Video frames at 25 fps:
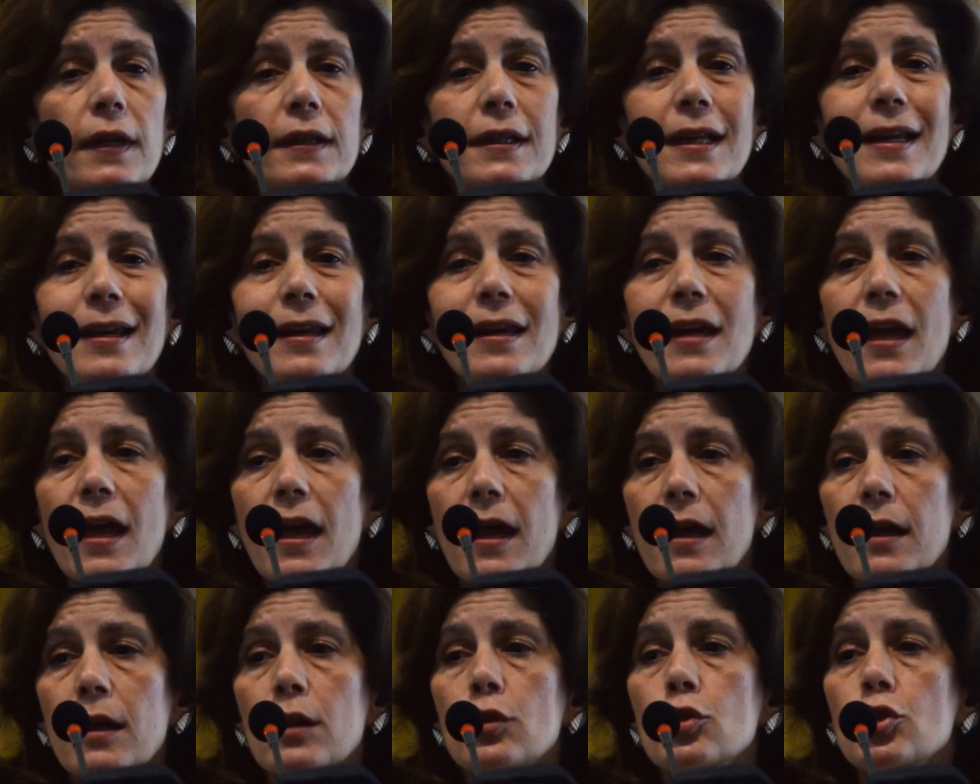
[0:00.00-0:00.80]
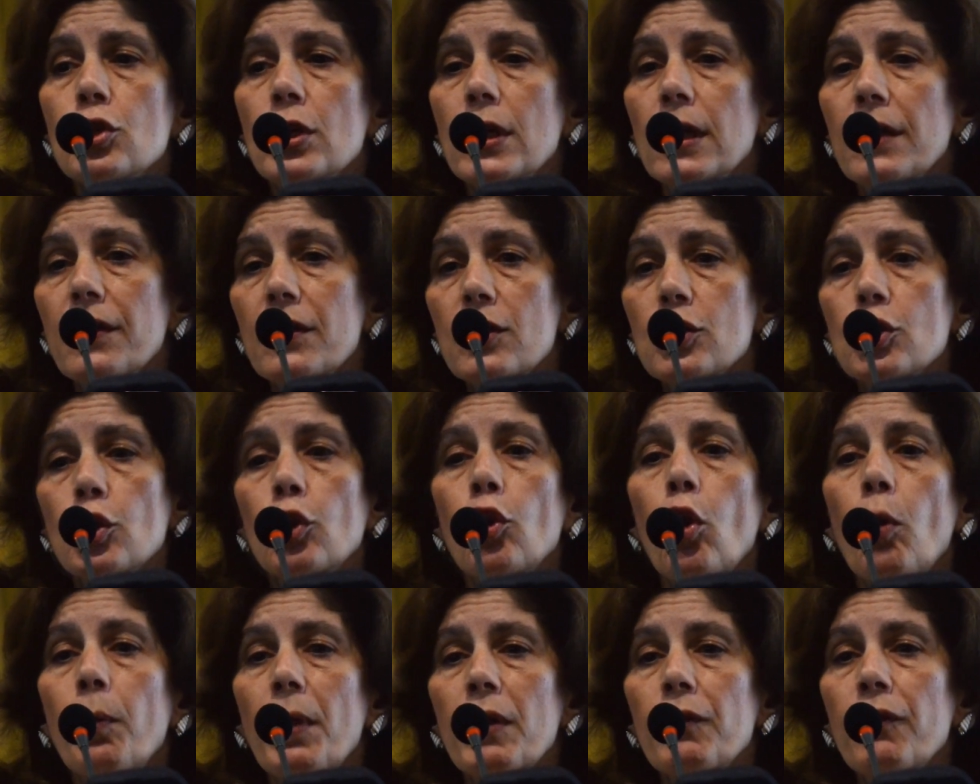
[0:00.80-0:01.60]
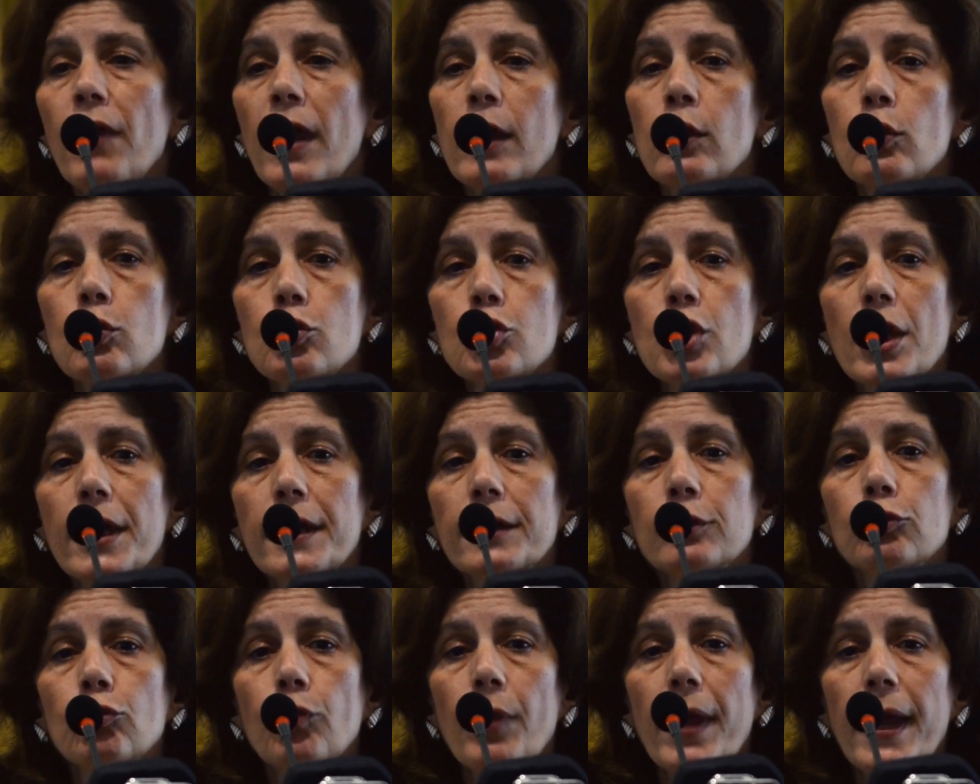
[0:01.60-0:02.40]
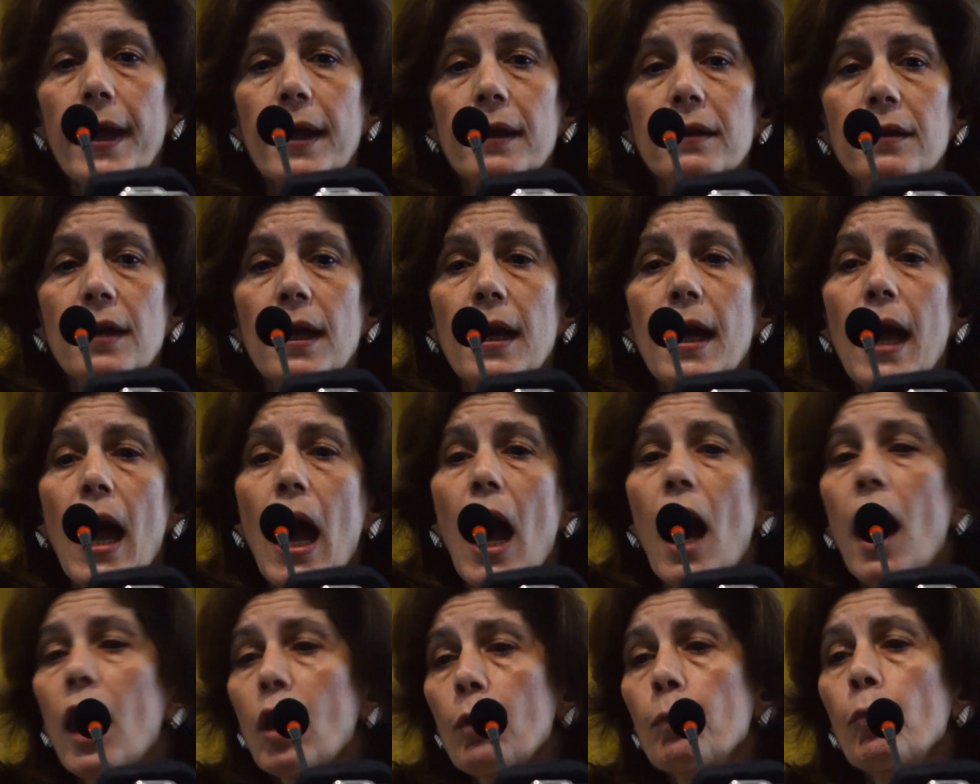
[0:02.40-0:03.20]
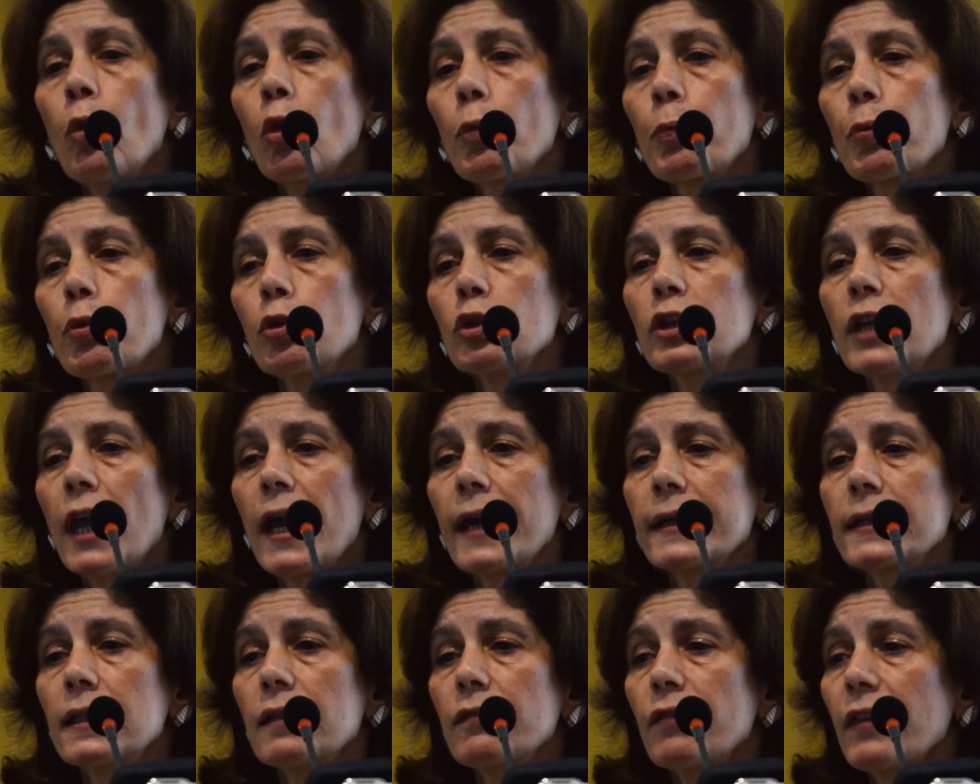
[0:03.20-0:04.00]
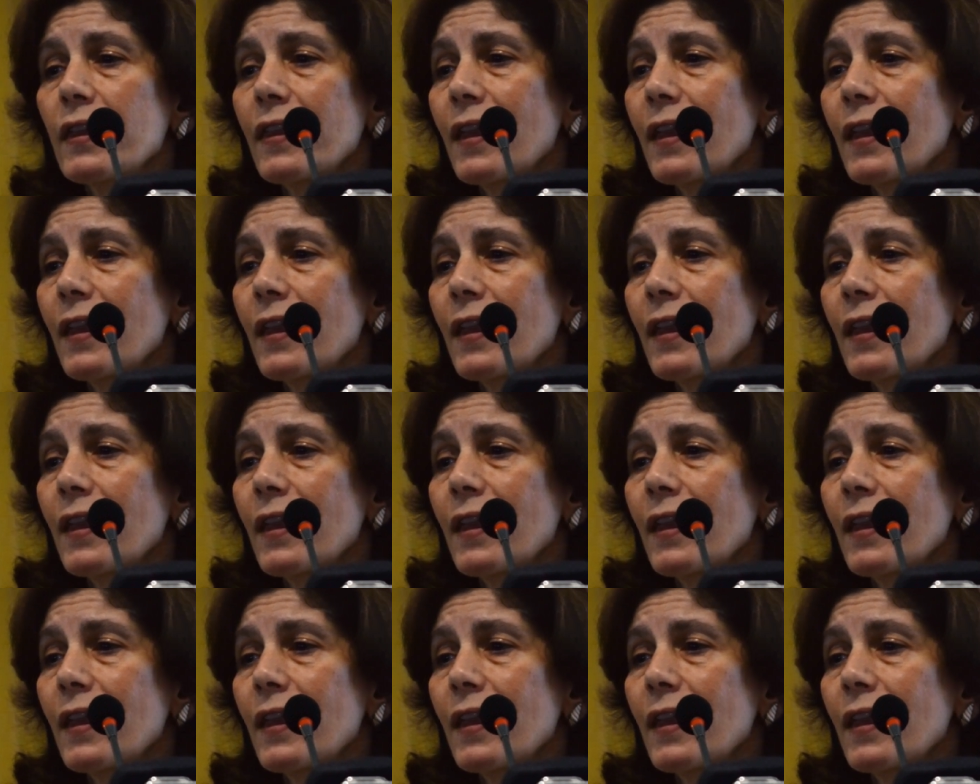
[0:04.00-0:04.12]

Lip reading: that engage in this global value chain trade are more productive.